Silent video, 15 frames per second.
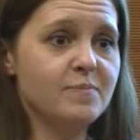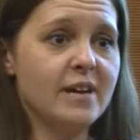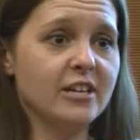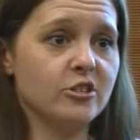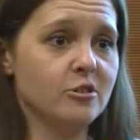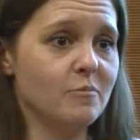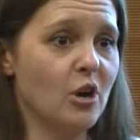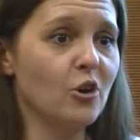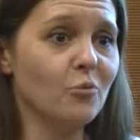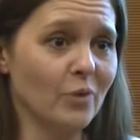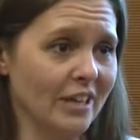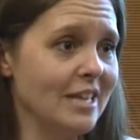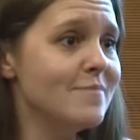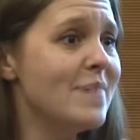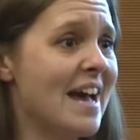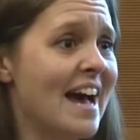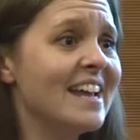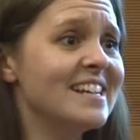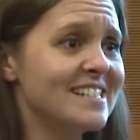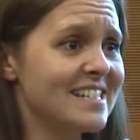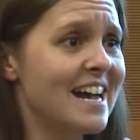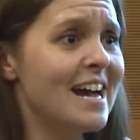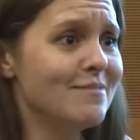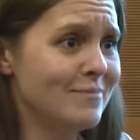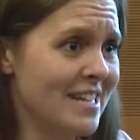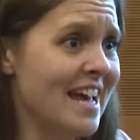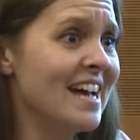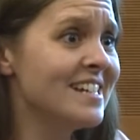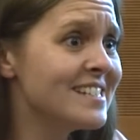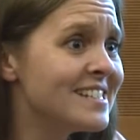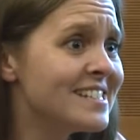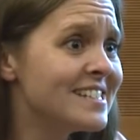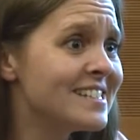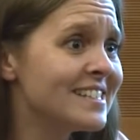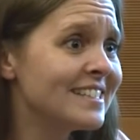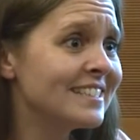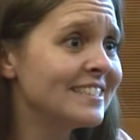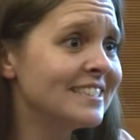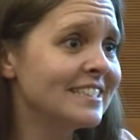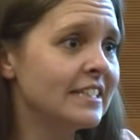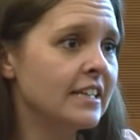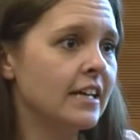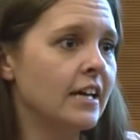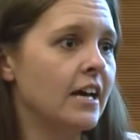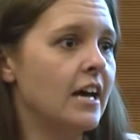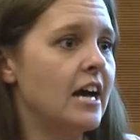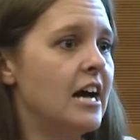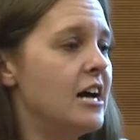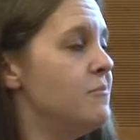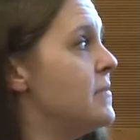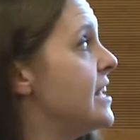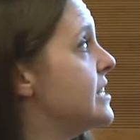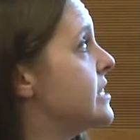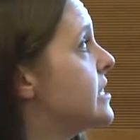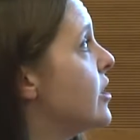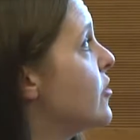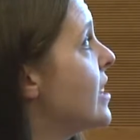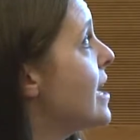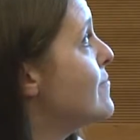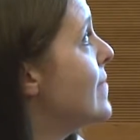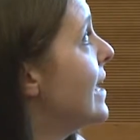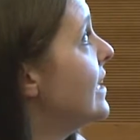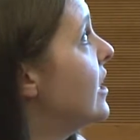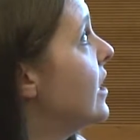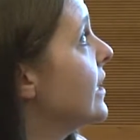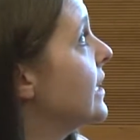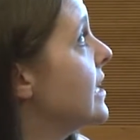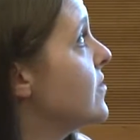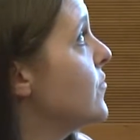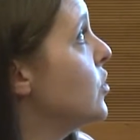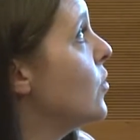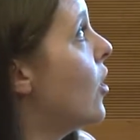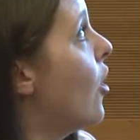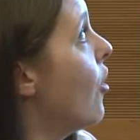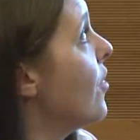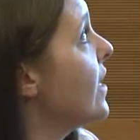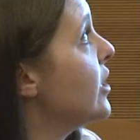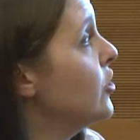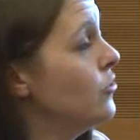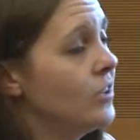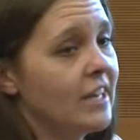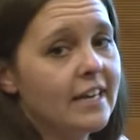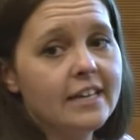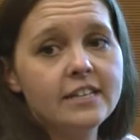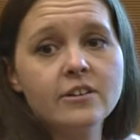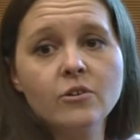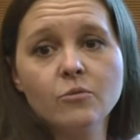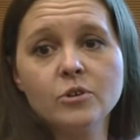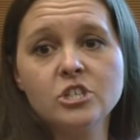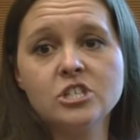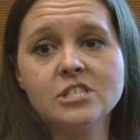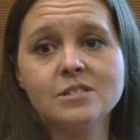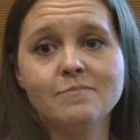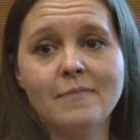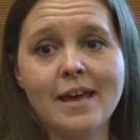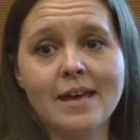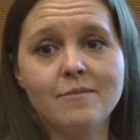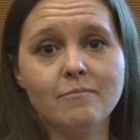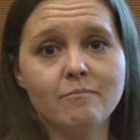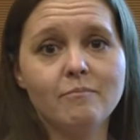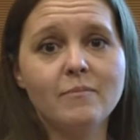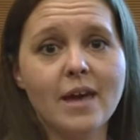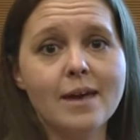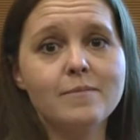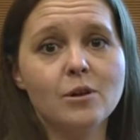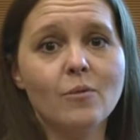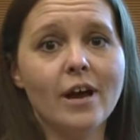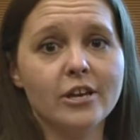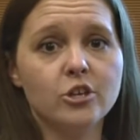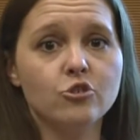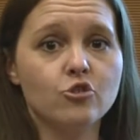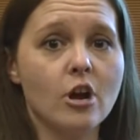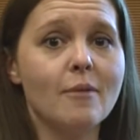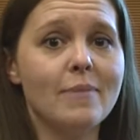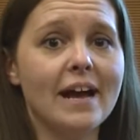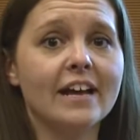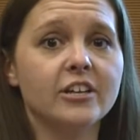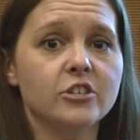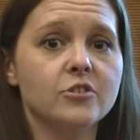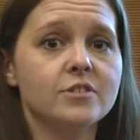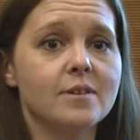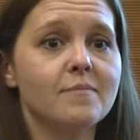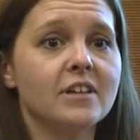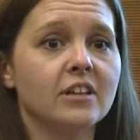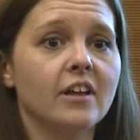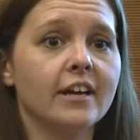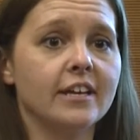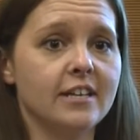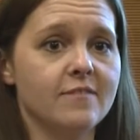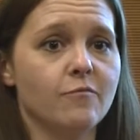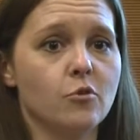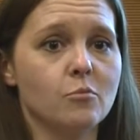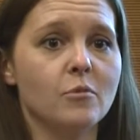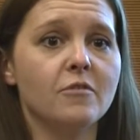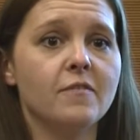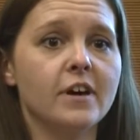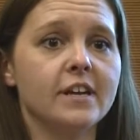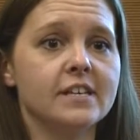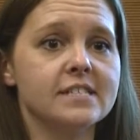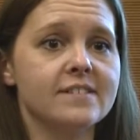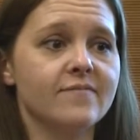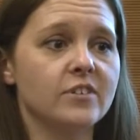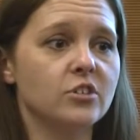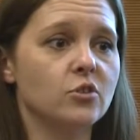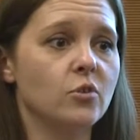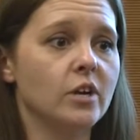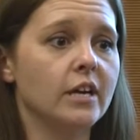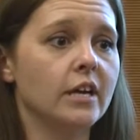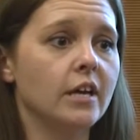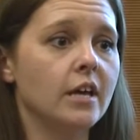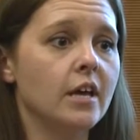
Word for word: spectrum are really bad at time tests. Um, and so they may not give you all that you need, which is may, maybe why you drop back and do something like an informal phonics inventory.